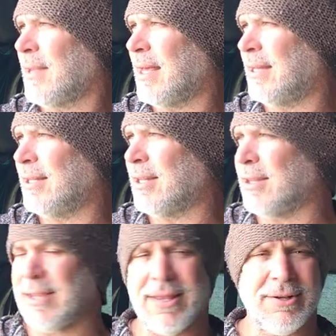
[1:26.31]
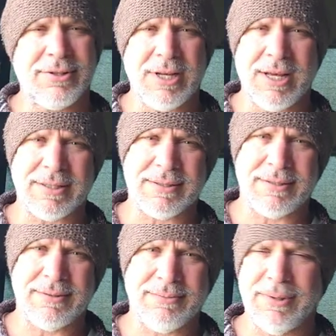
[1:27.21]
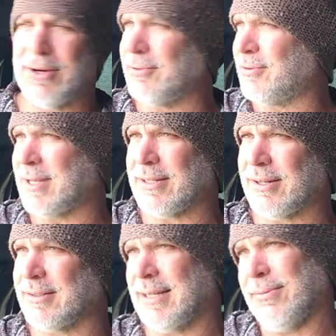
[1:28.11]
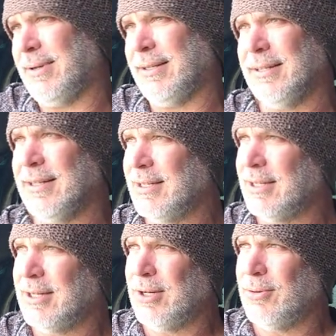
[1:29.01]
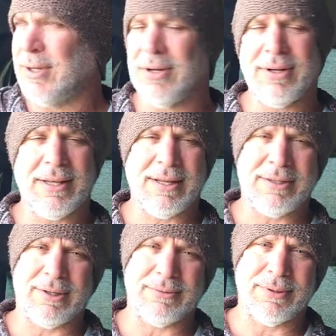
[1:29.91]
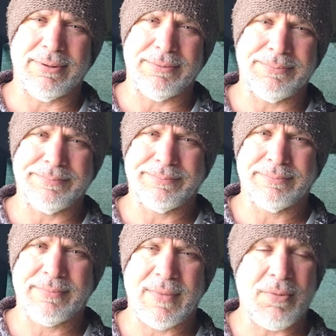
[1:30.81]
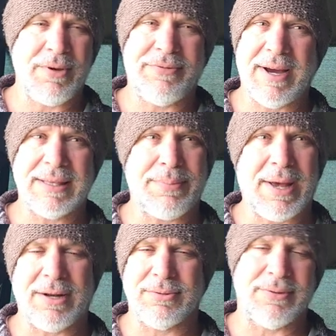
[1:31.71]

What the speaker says: And then there's us. We go through that dark night. We go down that dark road. We fight the battles.